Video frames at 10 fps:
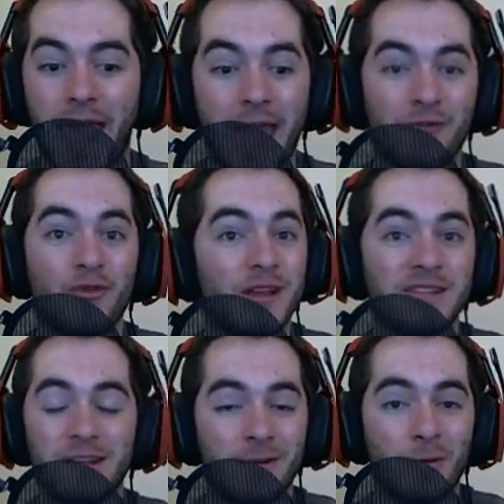every
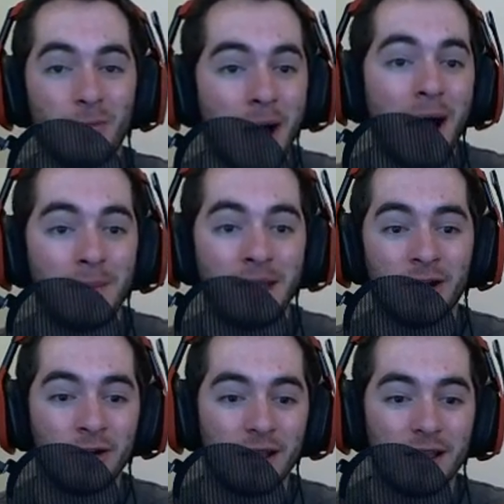single mob
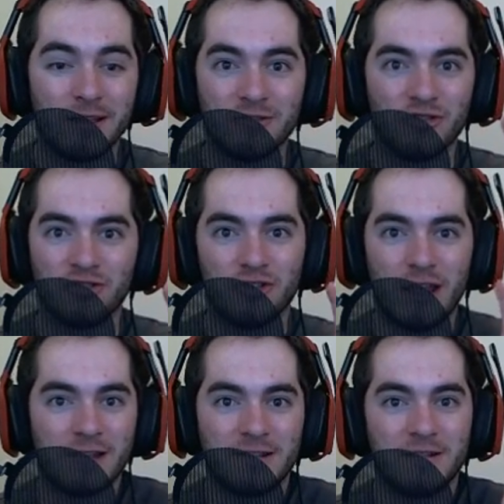here is just,
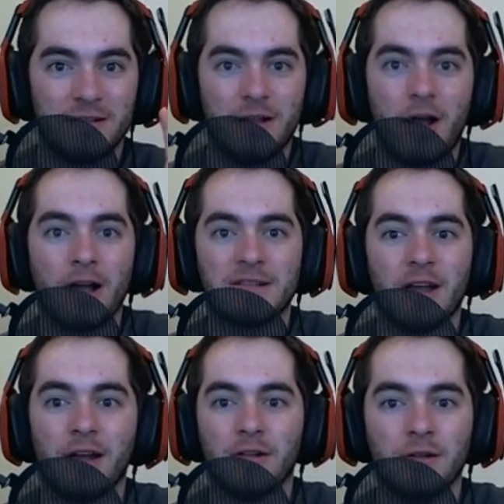it's
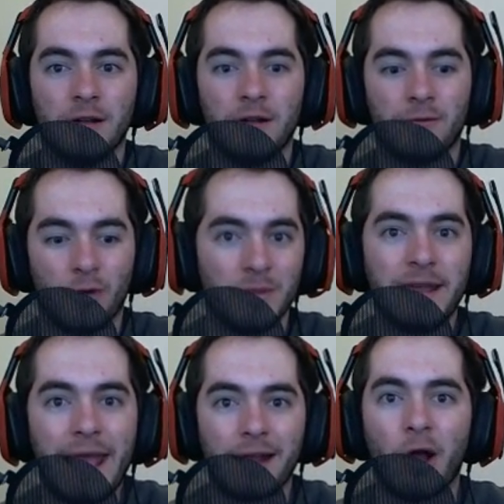hostile from the
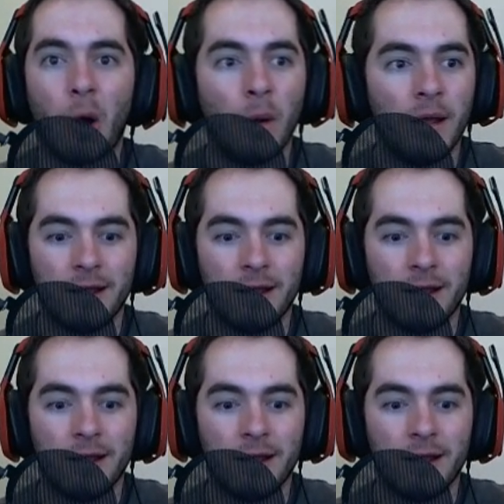get-go.